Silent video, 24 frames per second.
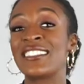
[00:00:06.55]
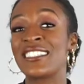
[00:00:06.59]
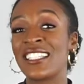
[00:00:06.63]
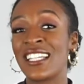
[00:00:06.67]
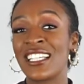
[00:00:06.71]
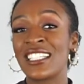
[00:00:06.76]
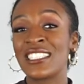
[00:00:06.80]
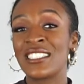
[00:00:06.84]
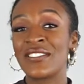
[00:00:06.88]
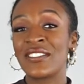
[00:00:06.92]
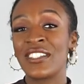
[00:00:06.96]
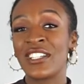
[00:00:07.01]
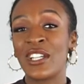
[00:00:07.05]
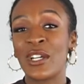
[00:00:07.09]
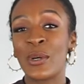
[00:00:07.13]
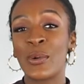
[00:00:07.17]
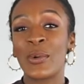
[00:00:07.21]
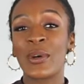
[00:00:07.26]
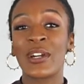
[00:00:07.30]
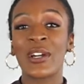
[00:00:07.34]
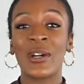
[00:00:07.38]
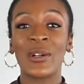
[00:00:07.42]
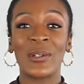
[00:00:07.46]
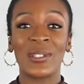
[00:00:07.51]
today's
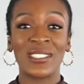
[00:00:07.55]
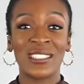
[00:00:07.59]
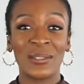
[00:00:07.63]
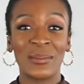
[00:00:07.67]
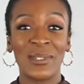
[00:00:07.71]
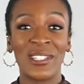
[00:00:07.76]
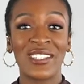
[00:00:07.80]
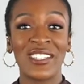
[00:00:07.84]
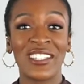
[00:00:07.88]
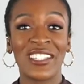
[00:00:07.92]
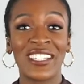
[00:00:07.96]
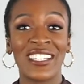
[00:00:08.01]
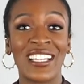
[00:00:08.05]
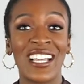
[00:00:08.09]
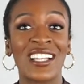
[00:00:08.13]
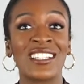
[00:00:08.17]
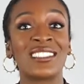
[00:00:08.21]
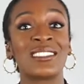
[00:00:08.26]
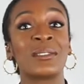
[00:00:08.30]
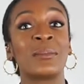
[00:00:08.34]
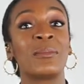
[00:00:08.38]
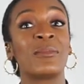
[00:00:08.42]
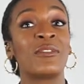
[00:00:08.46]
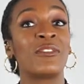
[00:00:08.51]
video, we're going to be looking
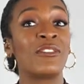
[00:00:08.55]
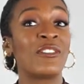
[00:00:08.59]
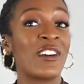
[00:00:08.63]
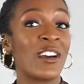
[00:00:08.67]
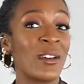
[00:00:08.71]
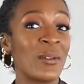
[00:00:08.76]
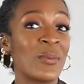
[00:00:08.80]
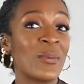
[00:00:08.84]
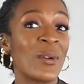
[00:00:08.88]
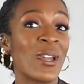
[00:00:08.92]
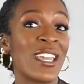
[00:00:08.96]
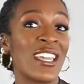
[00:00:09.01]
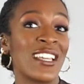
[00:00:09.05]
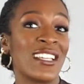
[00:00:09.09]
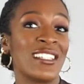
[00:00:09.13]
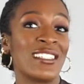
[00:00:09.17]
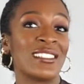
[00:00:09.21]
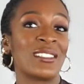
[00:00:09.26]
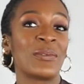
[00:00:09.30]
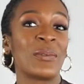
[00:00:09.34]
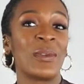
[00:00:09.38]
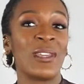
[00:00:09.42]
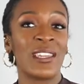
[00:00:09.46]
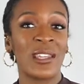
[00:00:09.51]
at some fun
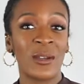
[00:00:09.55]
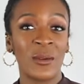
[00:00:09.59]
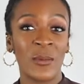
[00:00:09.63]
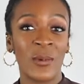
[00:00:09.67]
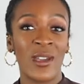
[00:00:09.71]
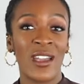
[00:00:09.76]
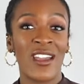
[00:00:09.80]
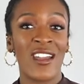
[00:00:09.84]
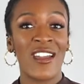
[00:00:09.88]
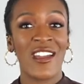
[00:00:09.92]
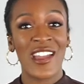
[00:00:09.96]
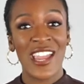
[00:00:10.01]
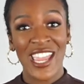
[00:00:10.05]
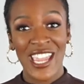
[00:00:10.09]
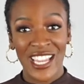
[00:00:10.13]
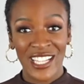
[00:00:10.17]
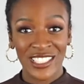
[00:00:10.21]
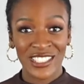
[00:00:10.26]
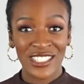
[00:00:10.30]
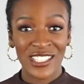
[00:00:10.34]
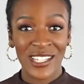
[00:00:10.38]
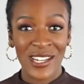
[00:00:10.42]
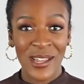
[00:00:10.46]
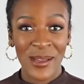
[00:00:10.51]
ways we can wear our
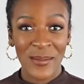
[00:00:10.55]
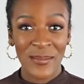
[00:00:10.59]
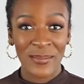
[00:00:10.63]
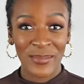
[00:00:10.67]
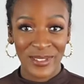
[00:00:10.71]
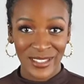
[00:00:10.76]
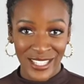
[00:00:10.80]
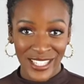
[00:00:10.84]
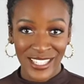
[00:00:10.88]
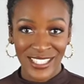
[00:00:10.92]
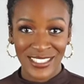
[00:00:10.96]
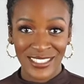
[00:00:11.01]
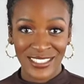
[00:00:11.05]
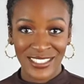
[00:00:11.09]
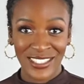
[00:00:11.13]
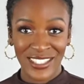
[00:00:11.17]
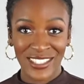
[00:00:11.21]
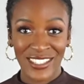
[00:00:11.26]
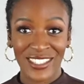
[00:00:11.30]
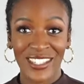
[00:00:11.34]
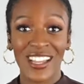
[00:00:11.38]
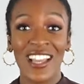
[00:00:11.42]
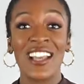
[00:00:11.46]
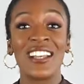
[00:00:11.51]
H&M
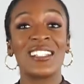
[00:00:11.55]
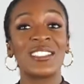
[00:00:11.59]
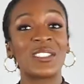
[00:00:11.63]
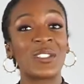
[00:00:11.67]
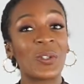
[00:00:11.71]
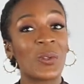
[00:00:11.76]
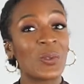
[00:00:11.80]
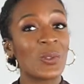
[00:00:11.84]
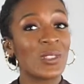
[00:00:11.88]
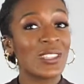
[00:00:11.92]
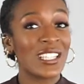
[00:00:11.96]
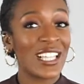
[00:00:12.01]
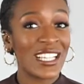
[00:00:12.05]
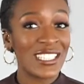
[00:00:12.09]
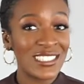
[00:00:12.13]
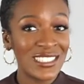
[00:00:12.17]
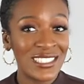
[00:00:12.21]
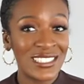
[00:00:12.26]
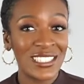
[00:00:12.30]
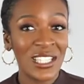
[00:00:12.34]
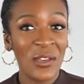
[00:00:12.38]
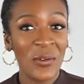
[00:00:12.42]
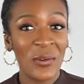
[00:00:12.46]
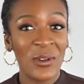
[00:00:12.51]
blazer. So
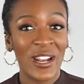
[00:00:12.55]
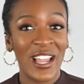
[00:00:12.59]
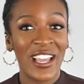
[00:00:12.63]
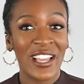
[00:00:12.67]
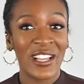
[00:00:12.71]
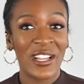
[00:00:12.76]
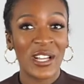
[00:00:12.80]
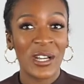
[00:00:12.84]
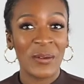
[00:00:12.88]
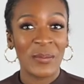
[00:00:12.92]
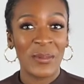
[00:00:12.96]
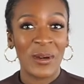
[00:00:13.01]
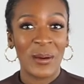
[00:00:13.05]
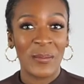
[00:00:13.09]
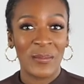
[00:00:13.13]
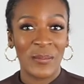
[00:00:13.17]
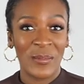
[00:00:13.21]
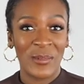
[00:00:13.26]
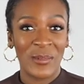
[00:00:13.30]
let's see what I come up